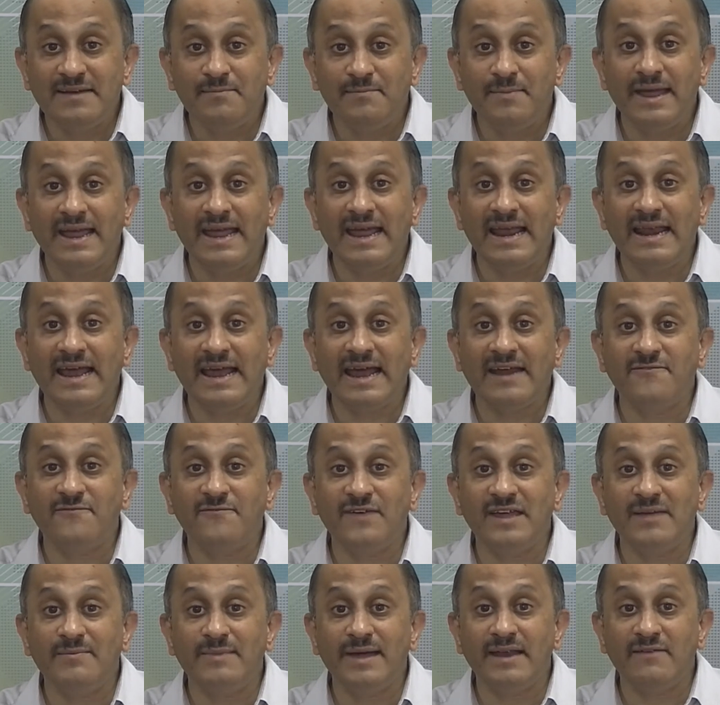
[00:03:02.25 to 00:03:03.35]
male and
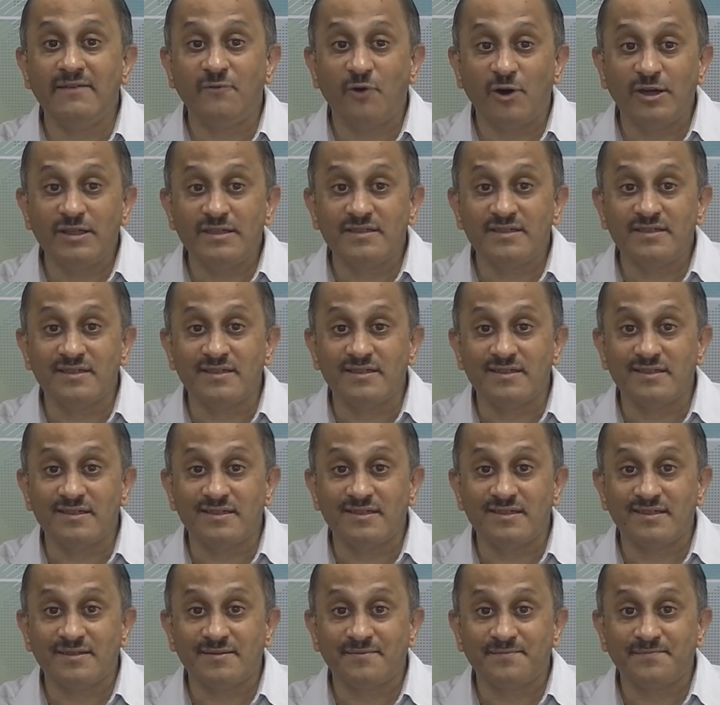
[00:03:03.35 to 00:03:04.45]
female
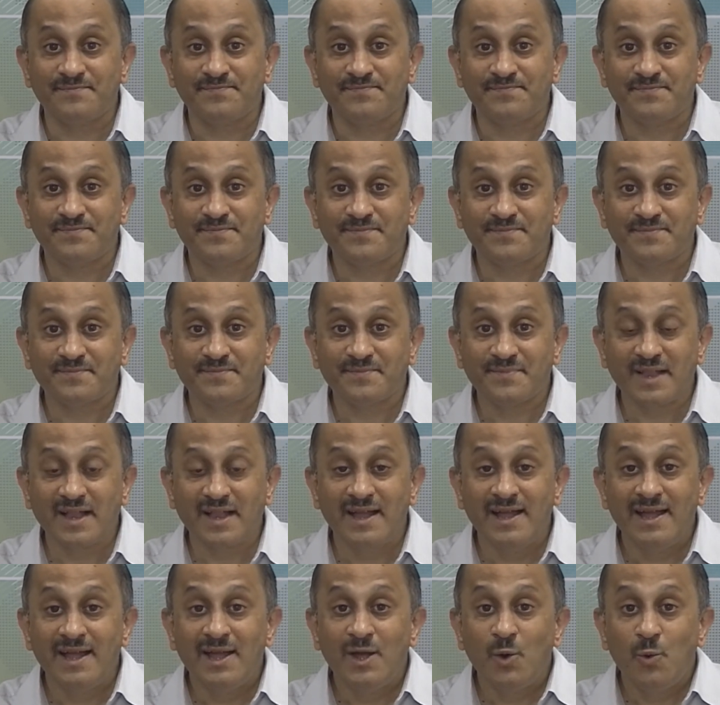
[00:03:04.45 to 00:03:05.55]
voices
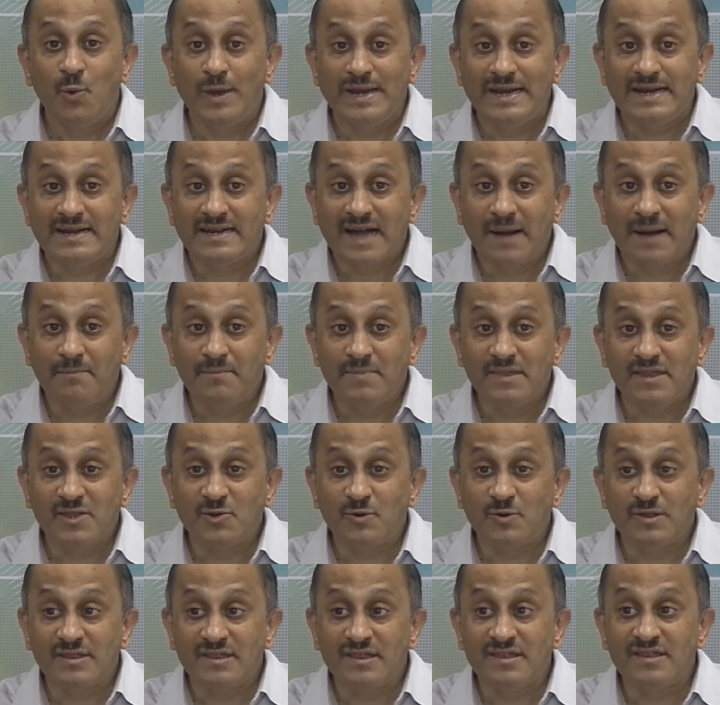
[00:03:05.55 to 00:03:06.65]
when it comes to a
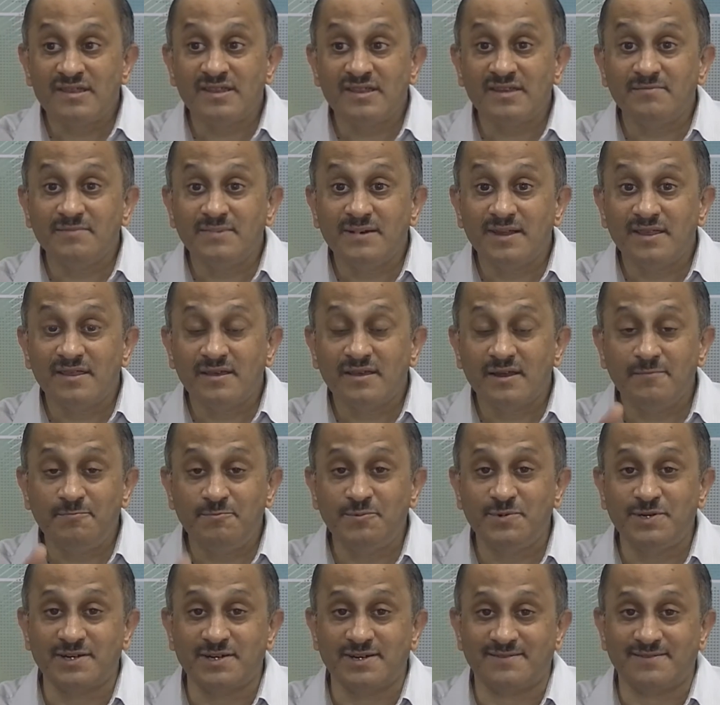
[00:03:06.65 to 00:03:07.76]
system description?